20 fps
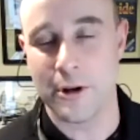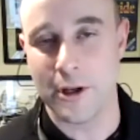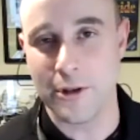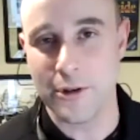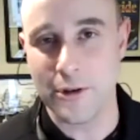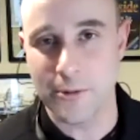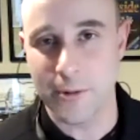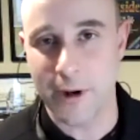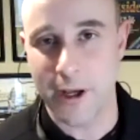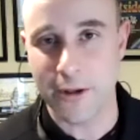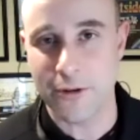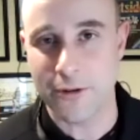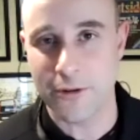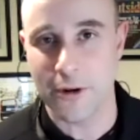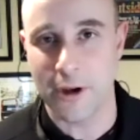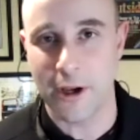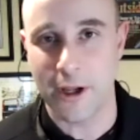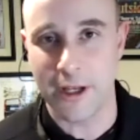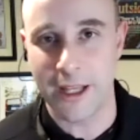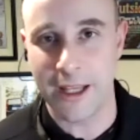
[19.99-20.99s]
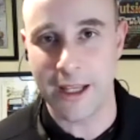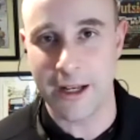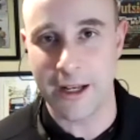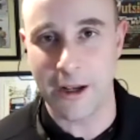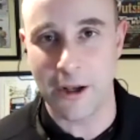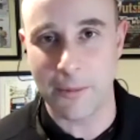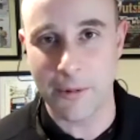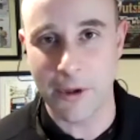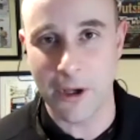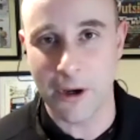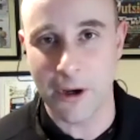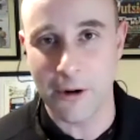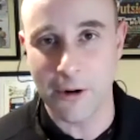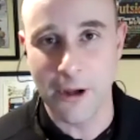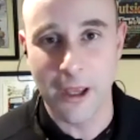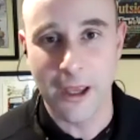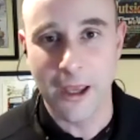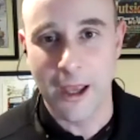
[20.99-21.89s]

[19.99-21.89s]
a new restaurant in ELPCO,